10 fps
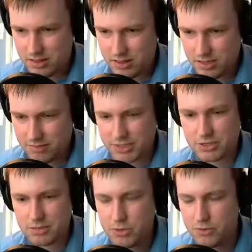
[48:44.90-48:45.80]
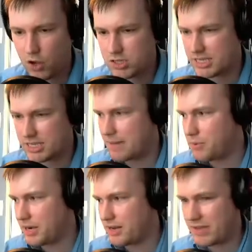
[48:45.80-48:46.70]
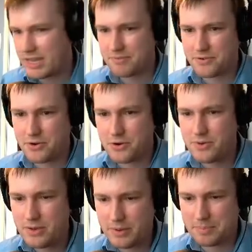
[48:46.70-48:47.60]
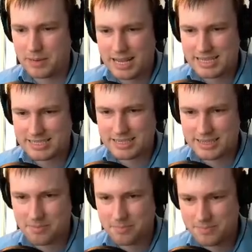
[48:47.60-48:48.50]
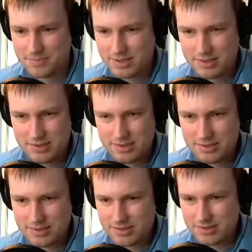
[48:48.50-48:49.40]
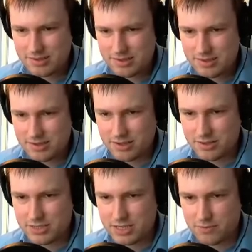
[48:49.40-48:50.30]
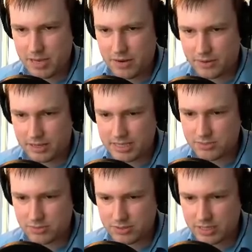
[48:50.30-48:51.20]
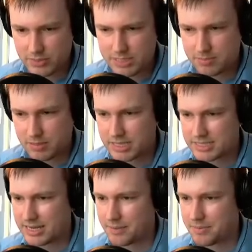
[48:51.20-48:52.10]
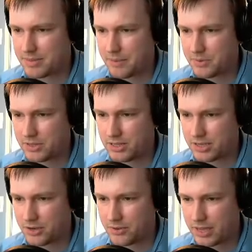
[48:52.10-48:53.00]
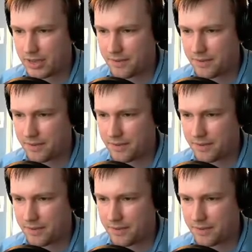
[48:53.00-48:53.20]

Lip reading: fact, we're going to move on to that point. If they come through, we're blasting them. The good news is, from here at least, once we get the resupply set up, that will go there.